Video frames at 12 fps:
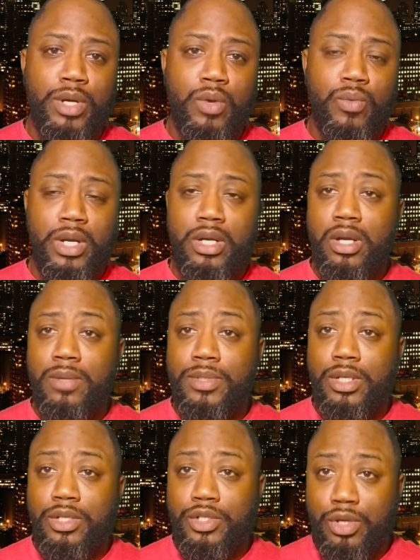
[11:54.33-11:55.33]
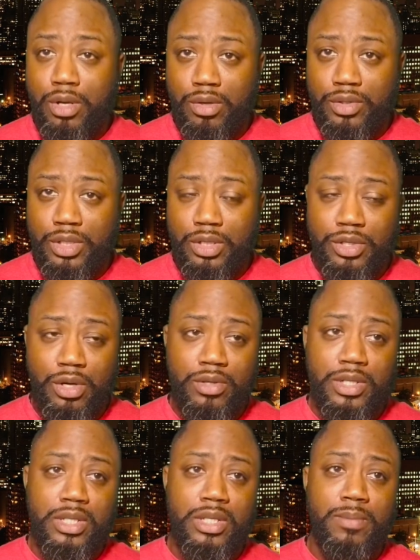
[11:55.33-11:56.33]
but when it comes to the church, the
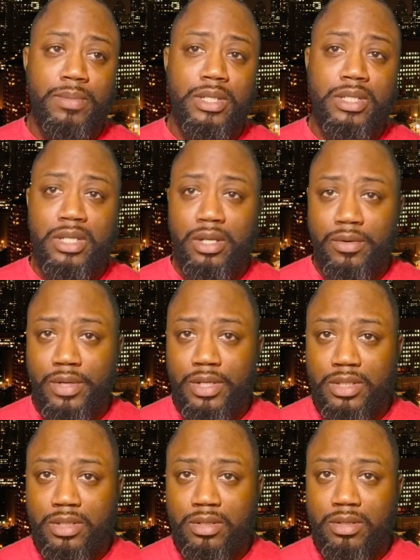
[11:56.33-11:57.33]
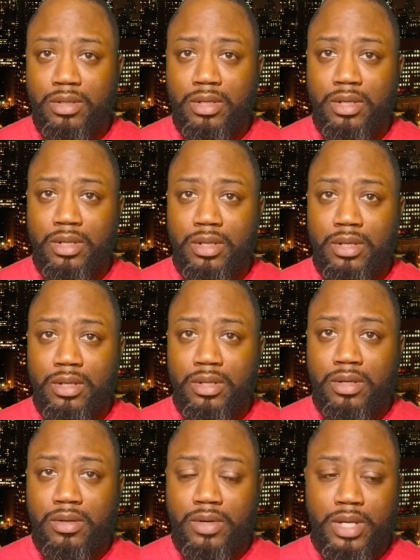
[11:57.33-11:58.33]
church is something serious
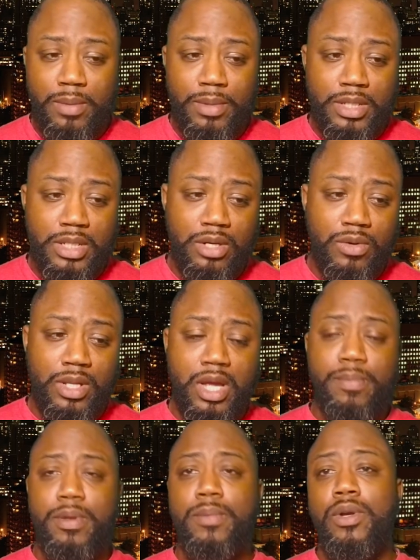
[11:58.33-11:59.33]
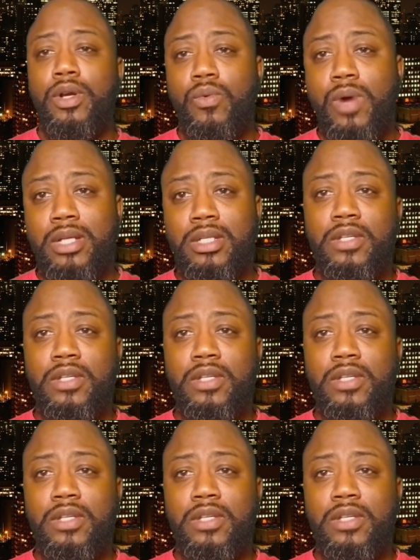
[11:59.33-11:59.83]
Okay, because I know a lot of people are going to